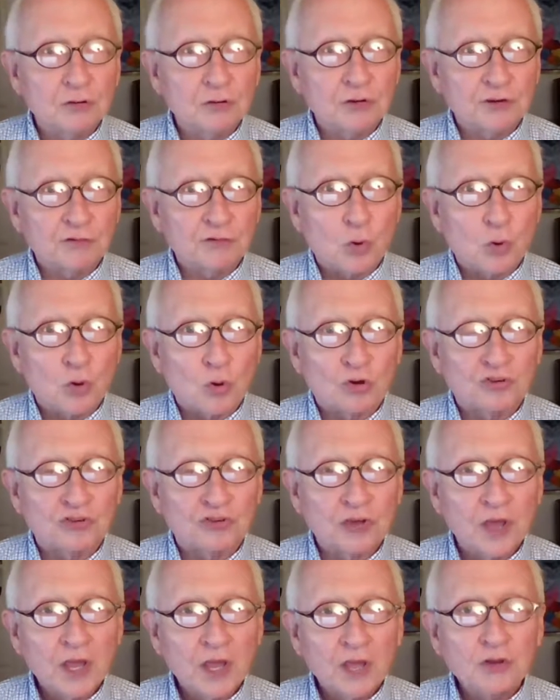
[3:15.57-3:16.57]
And of course,
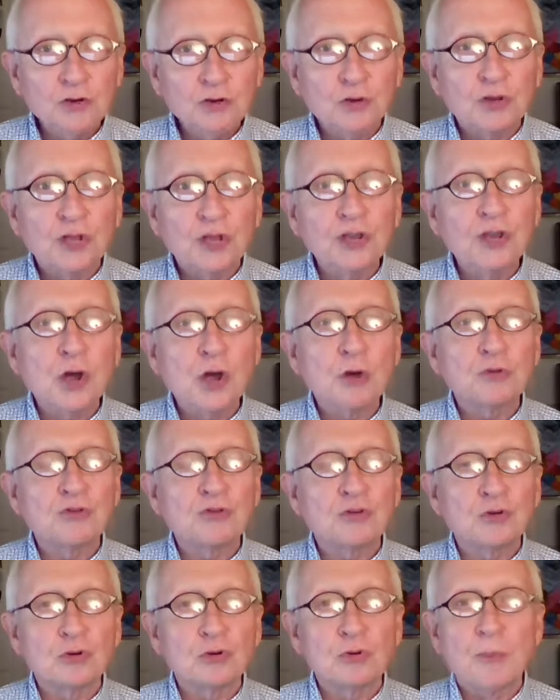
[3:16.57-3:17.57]
you can go
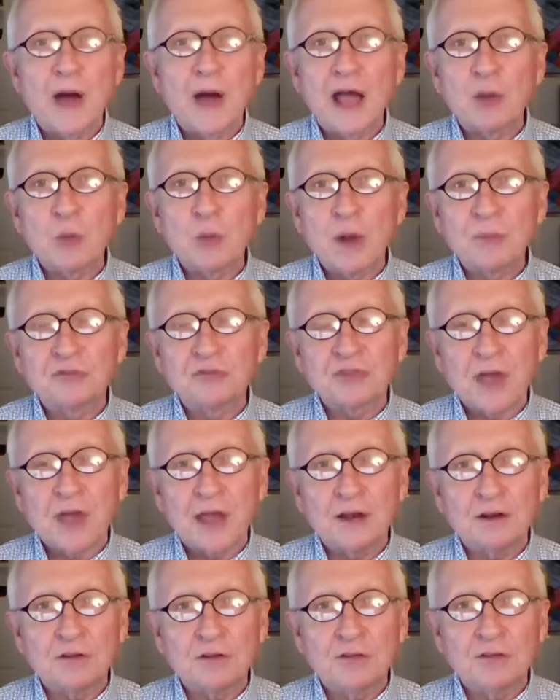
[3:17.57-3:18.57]
to my
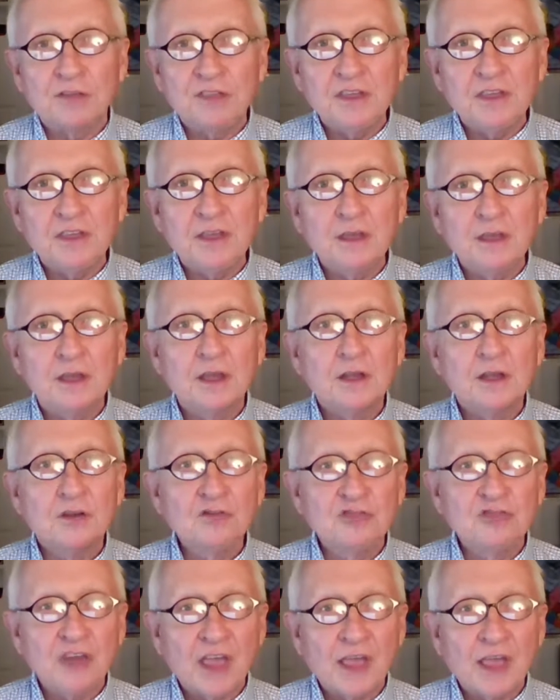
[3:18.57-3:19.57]
website,
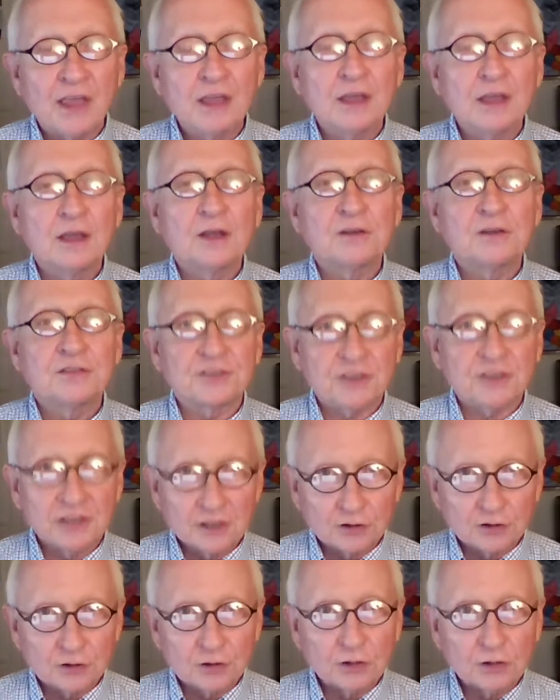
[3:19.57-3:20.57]

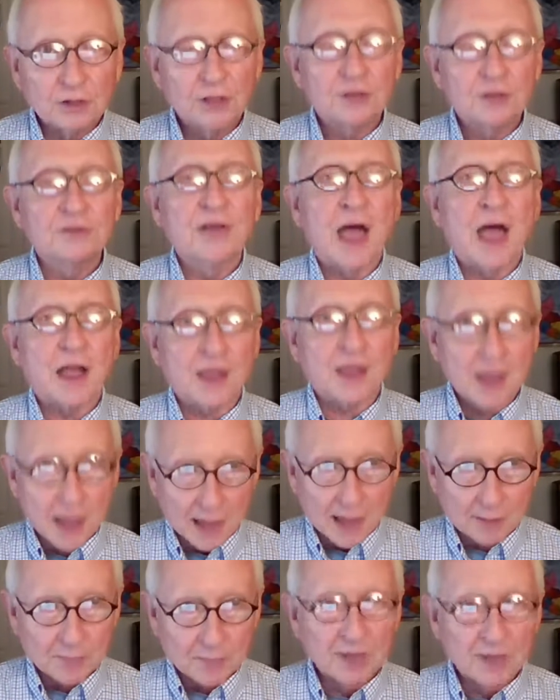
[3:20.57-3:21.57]

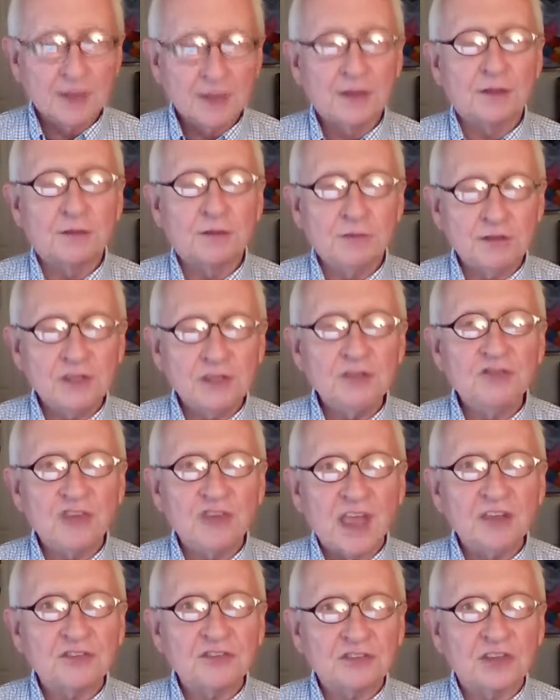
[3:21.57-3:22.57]
thejskinner.com,
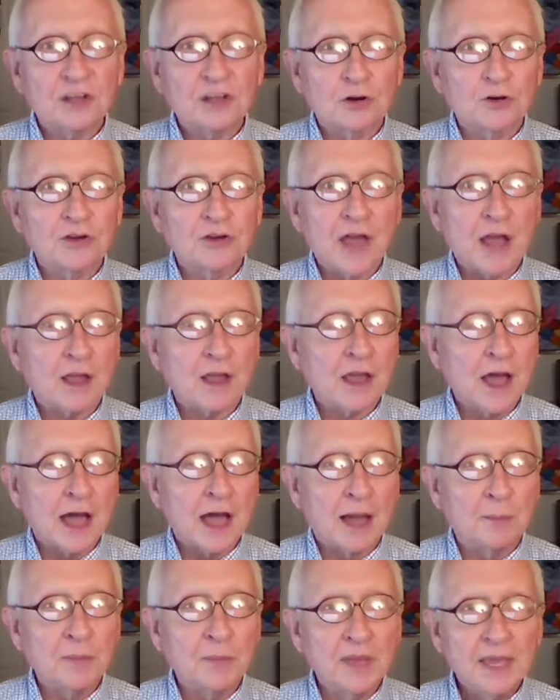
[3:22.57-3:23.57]

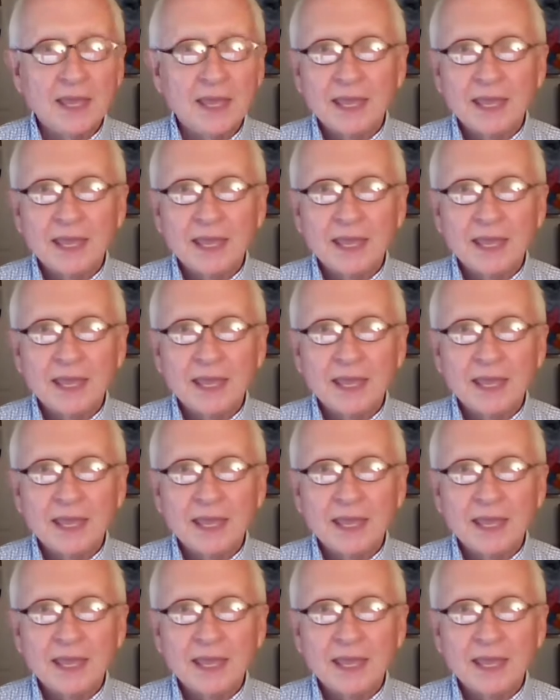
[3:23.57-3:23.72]
thejskinner.com,